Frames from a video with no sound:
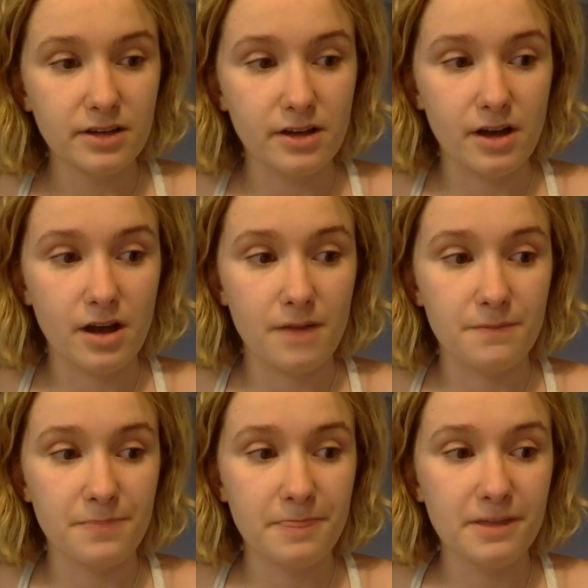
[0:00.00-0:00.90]

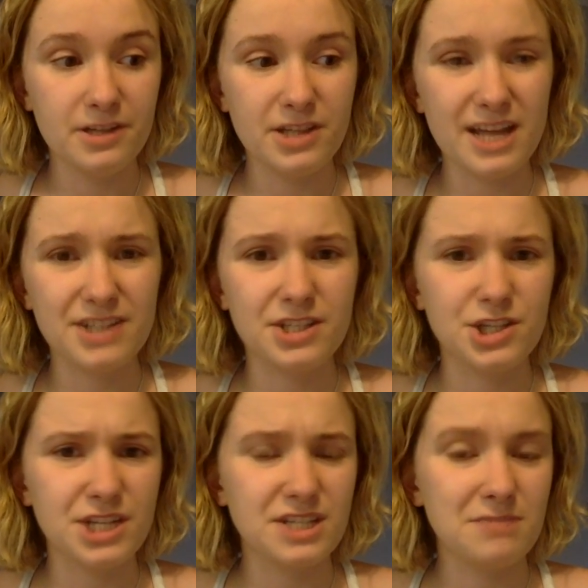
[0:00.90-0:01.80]
um, they
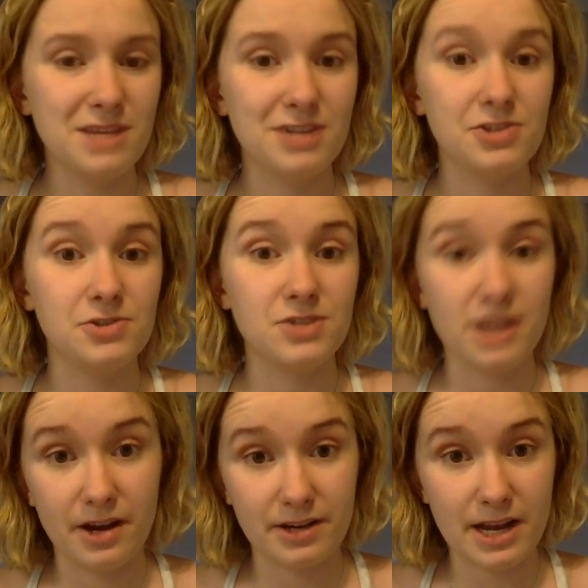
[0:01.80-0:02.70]
suggested me to
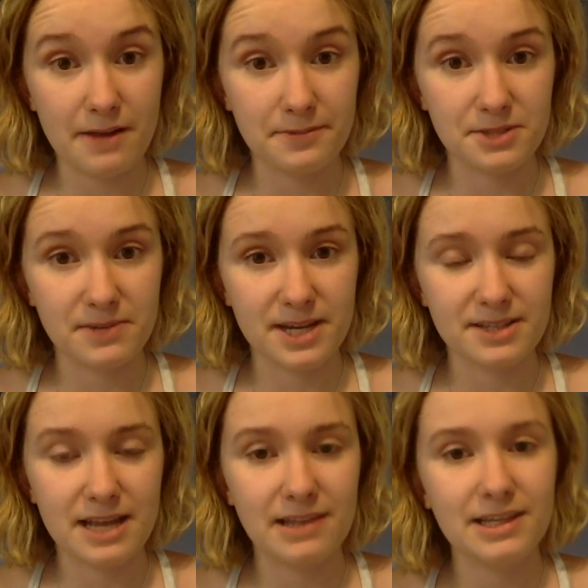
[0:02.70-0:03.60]
stay on campus
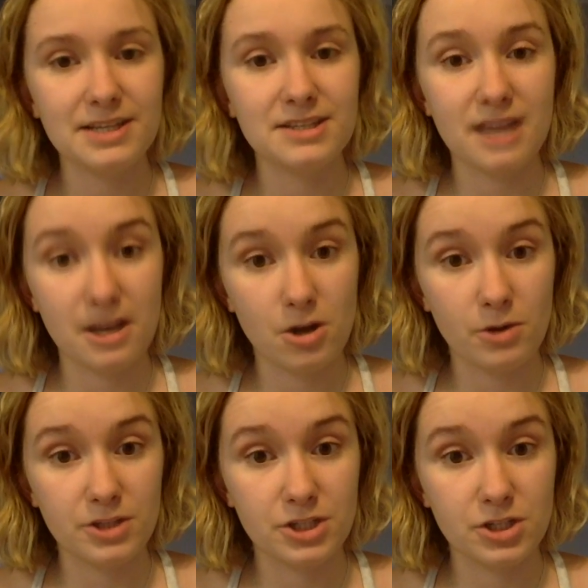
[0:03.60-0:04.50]
because at least they know
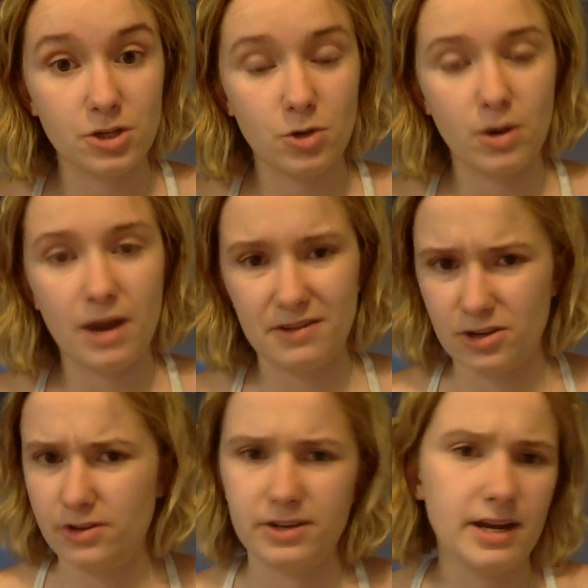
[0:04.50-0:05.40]
what to do. I
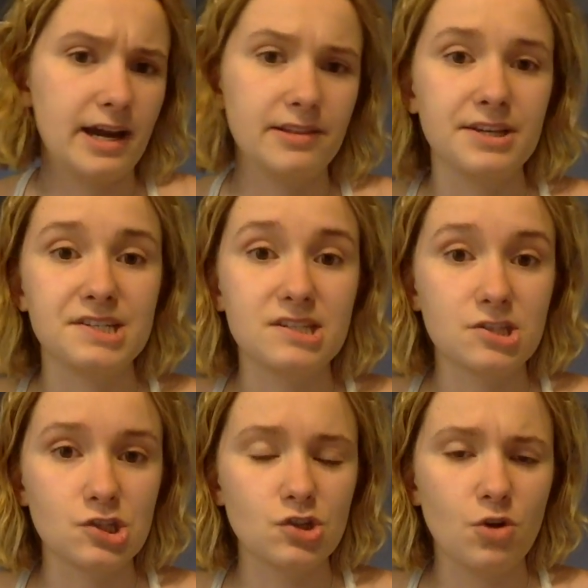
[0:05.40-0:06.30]
could at
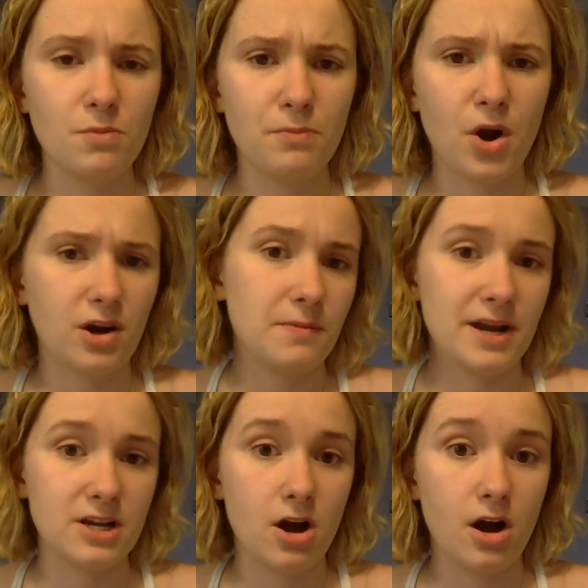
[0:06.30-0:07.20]
least still park
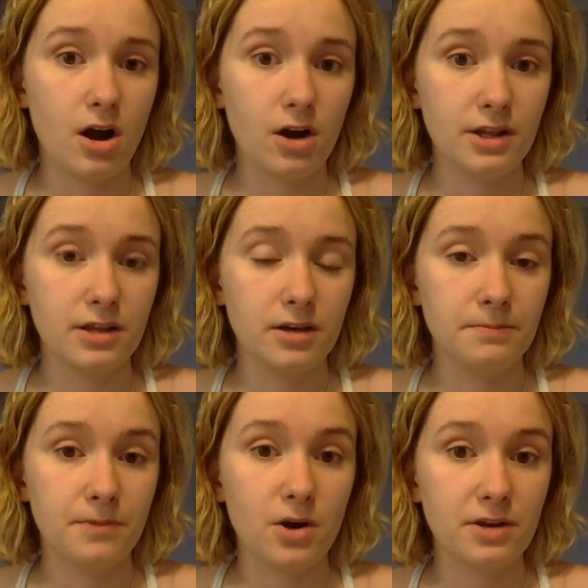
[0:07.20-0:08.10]
my car in
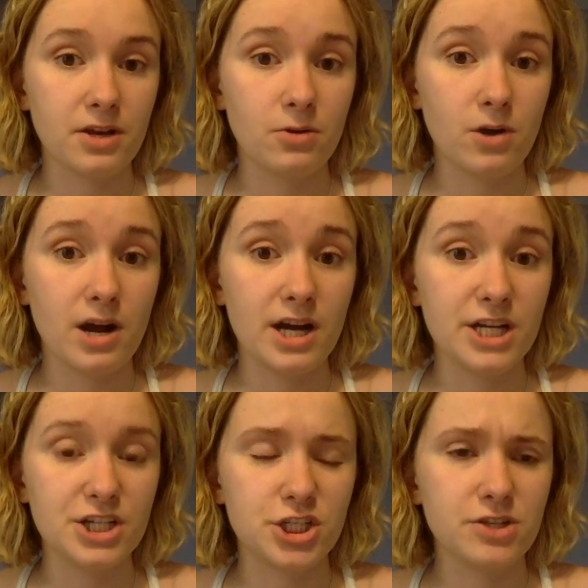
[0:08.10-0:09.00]
the parking
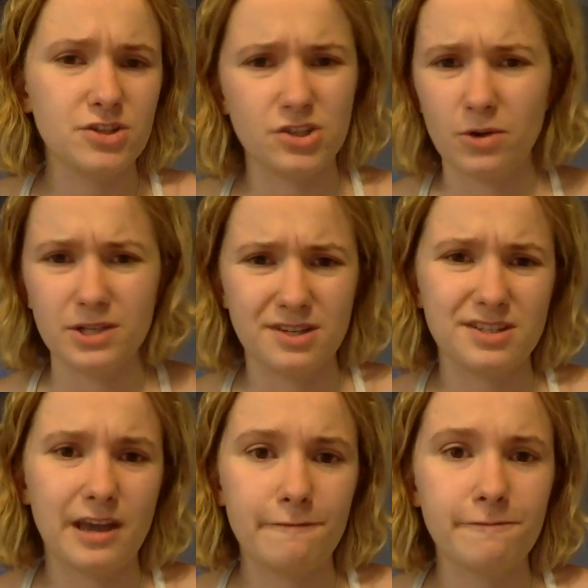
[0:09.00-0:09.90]
garage so it
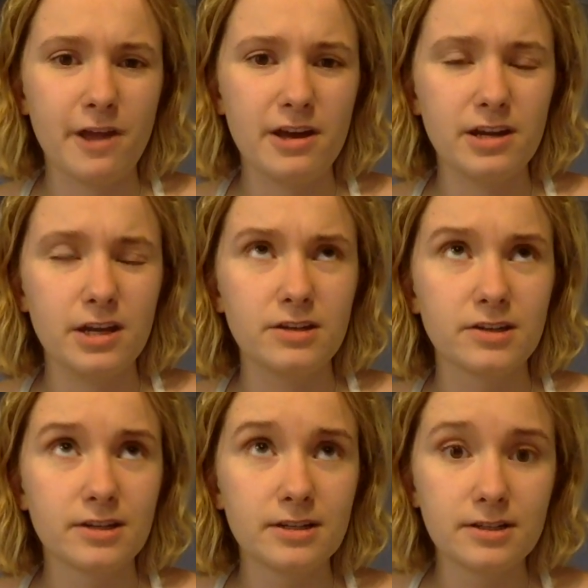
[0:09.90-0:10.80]
doesn't get
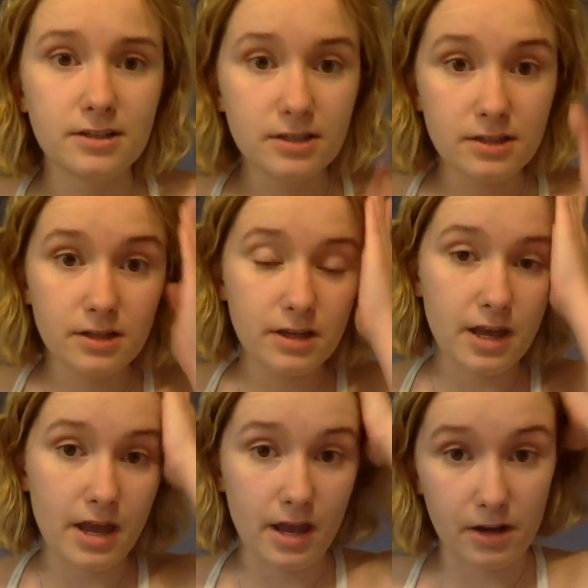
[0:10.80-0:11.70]
flooded.
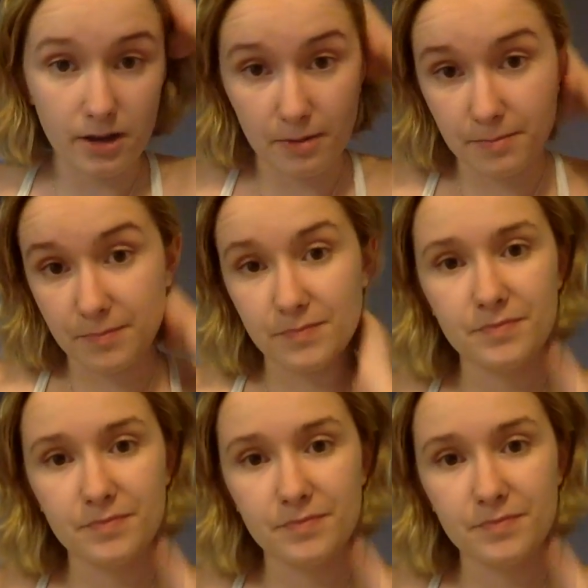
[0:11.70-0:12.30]
And um,